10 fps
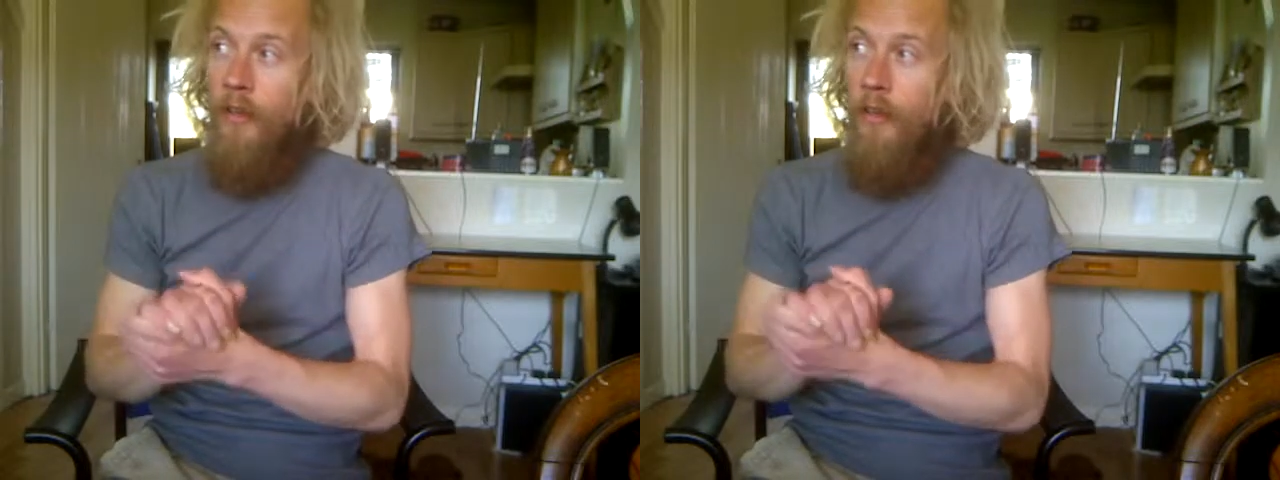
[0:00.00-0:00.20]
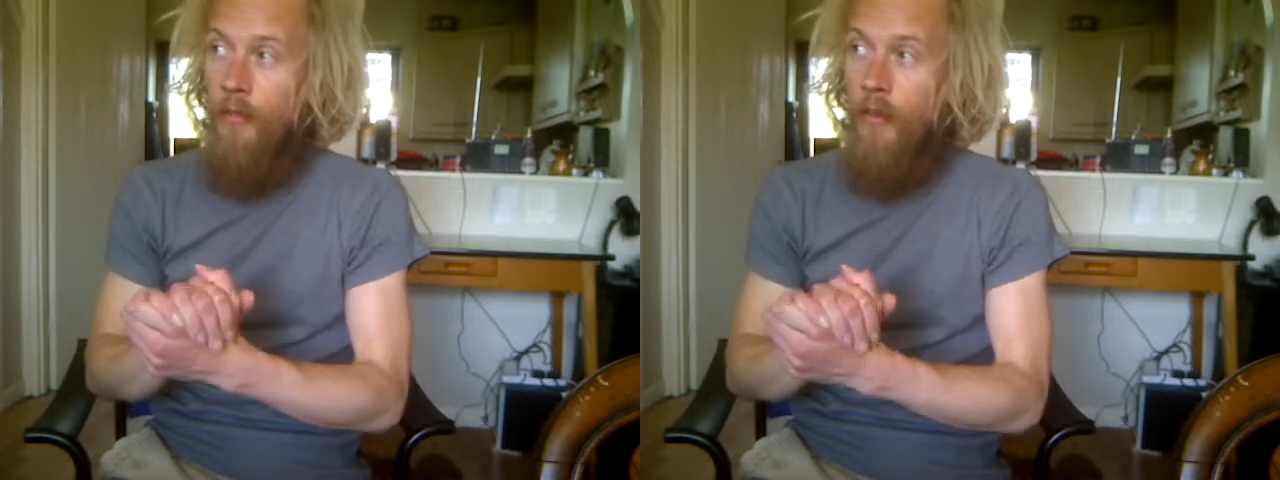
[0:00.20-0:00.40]

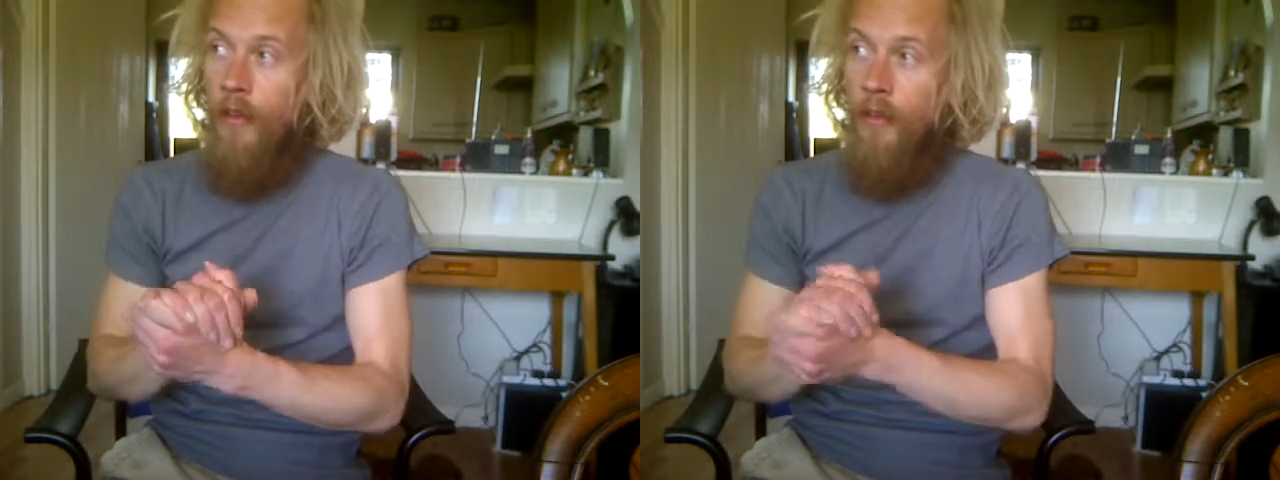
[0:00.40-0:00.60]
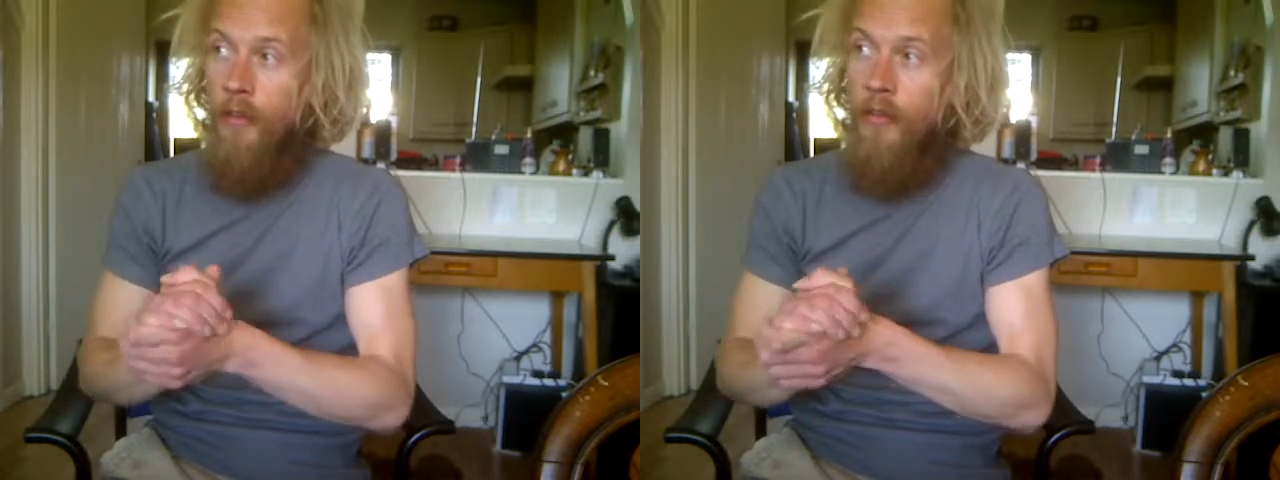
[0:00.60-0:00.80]
it's
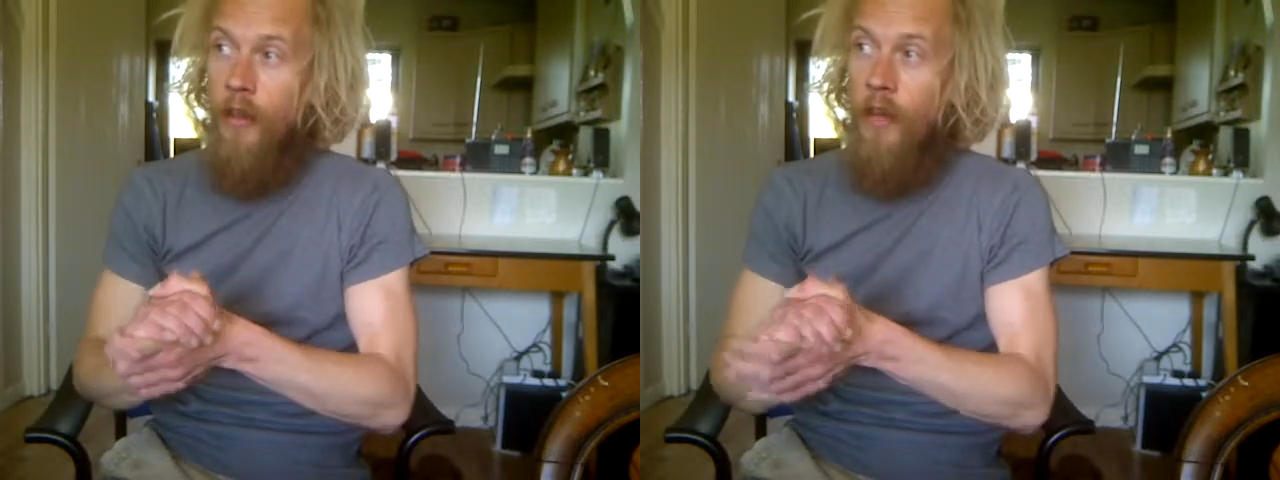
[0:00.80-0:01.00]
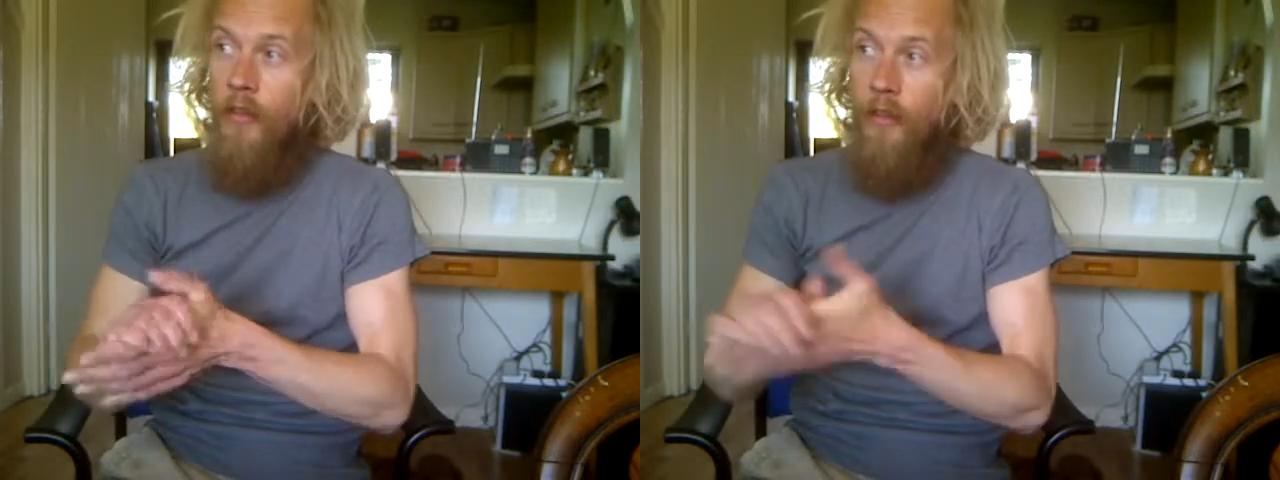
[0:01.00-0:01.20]
very
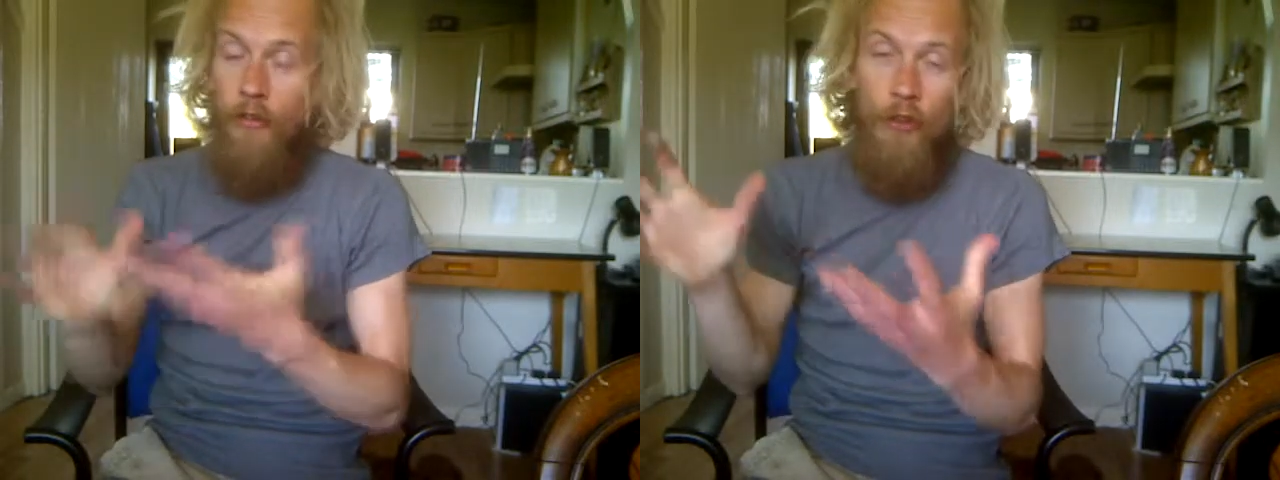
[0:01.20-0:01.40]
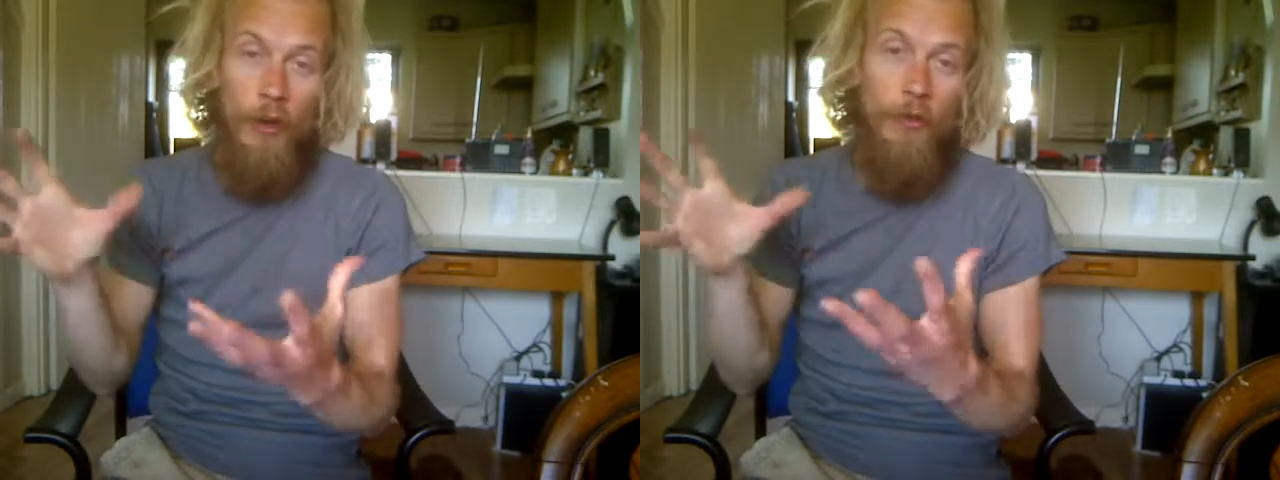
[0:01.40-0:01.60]
concise, it
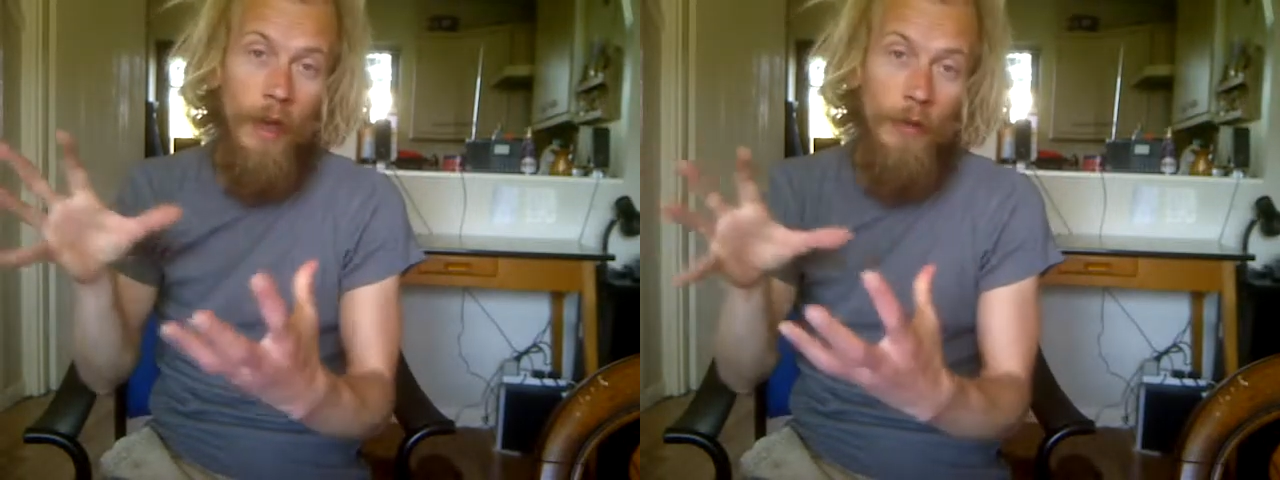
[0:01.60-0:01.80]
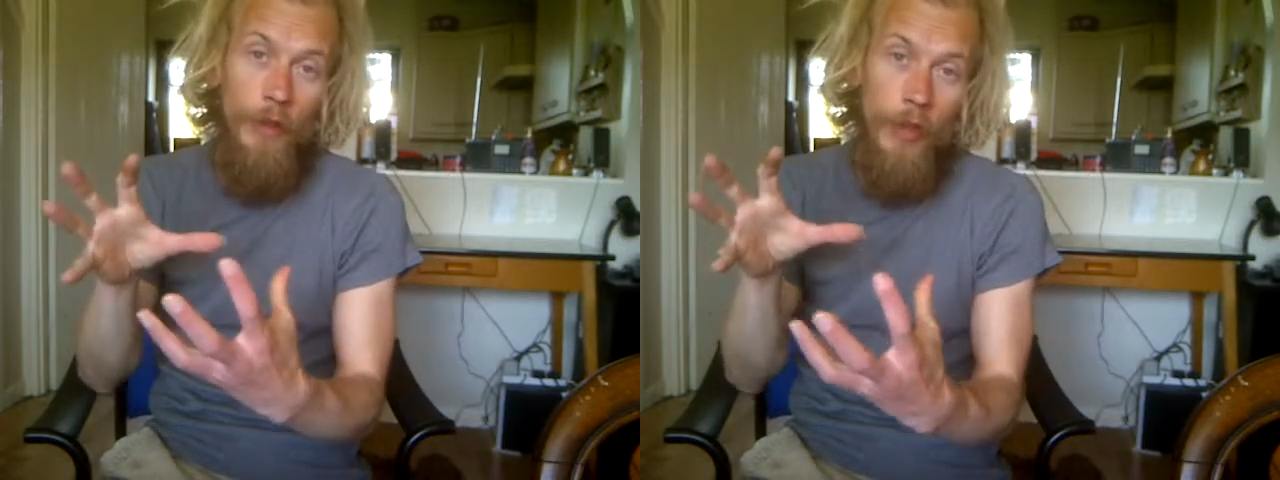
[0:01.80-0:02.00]
shows
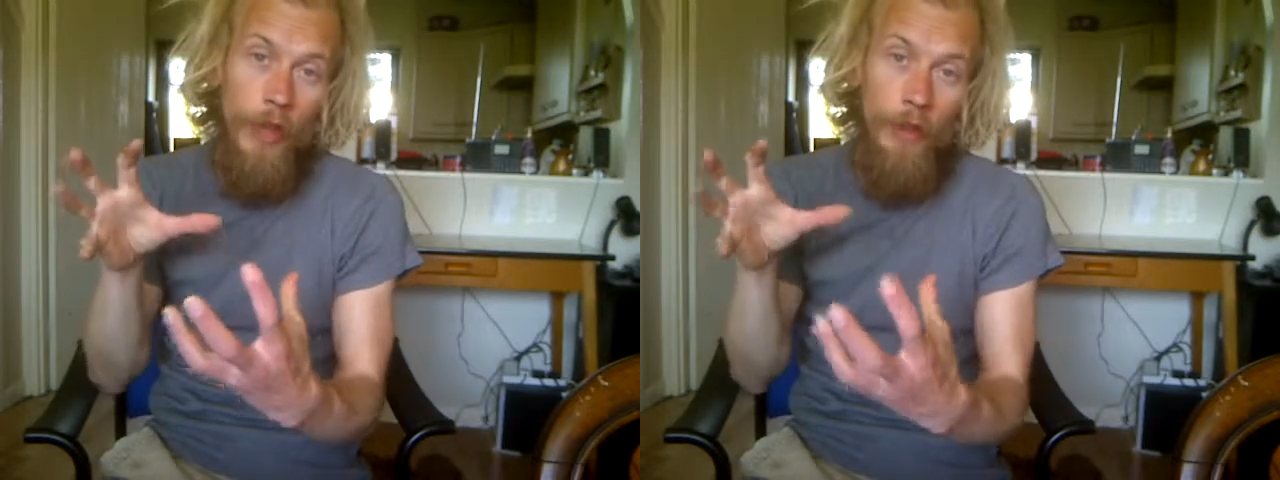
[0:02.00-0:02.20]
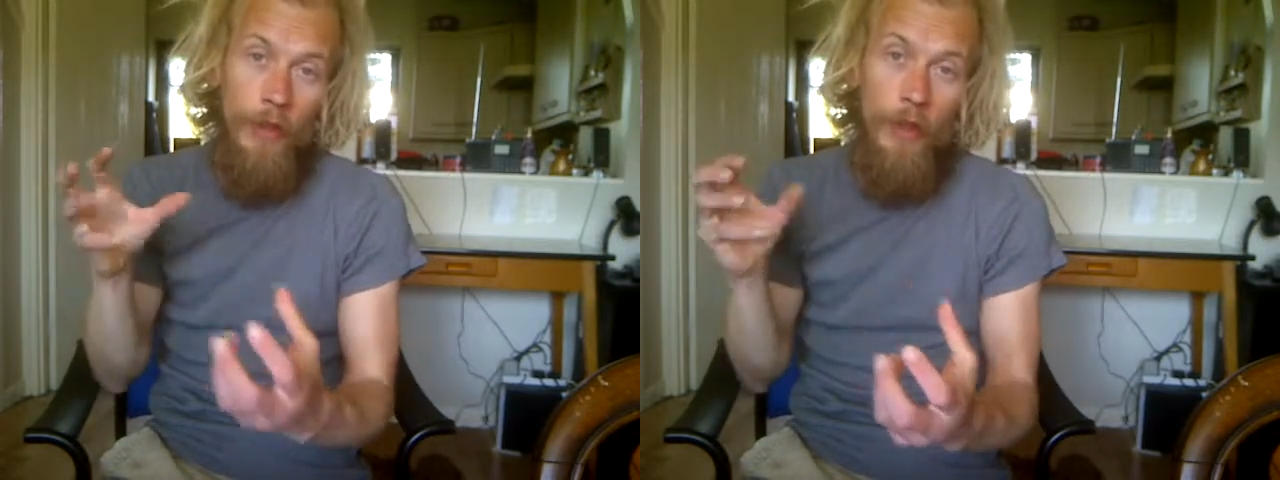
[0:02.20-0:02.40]
how the
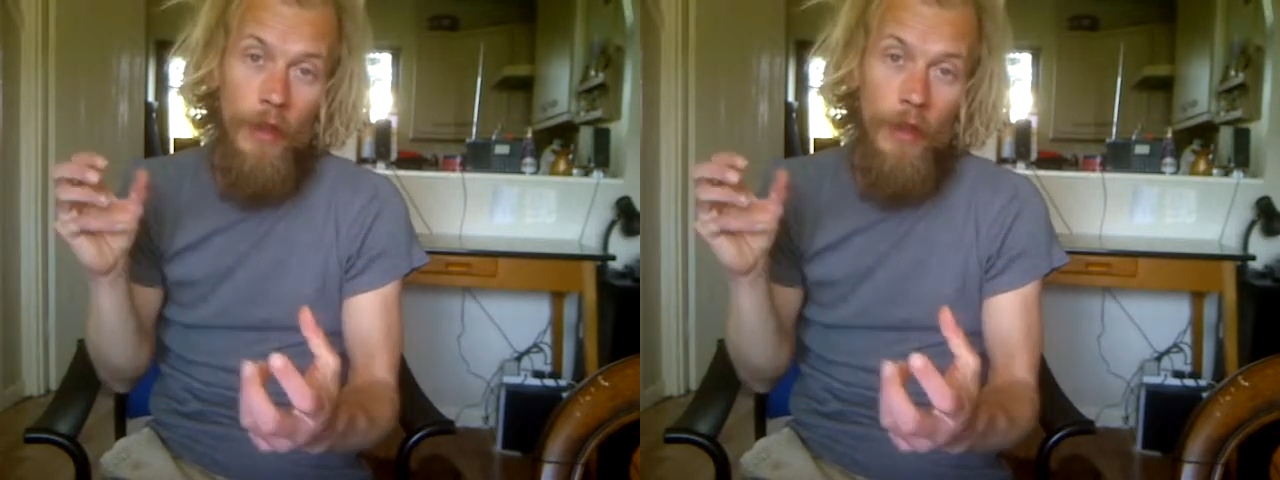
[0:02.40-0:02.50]
Earth